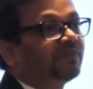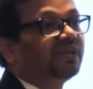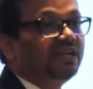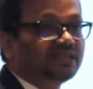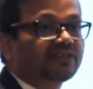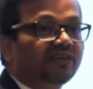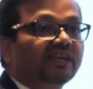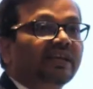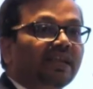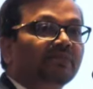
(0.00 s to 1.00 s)
is a
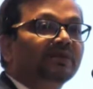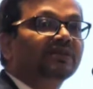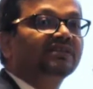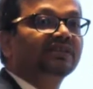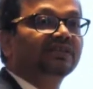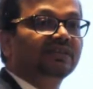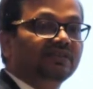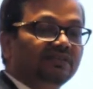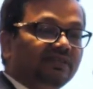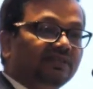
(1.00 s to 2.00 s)
critical element
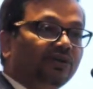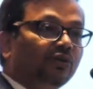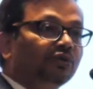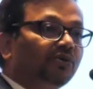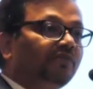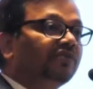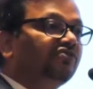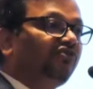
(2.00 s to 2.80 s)
in the growth of